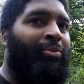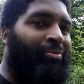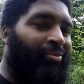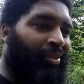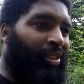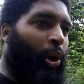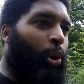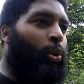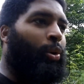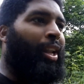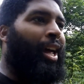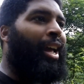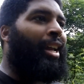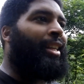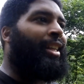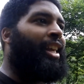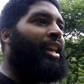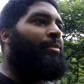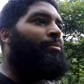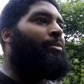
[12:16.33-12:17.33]
don't like
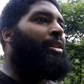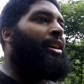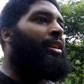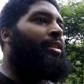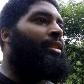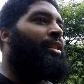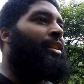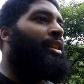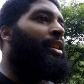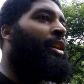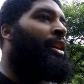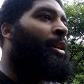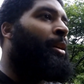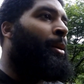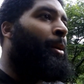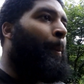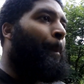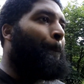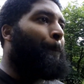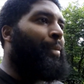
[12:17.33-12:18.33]
that method,
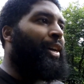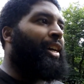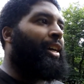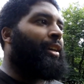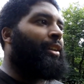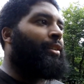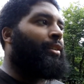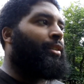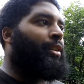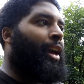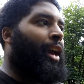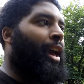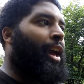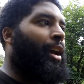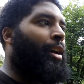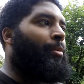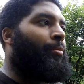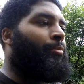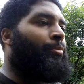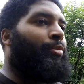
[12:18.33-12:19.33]
but
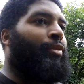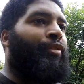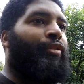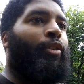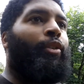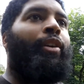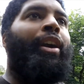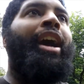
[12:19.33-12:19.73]
before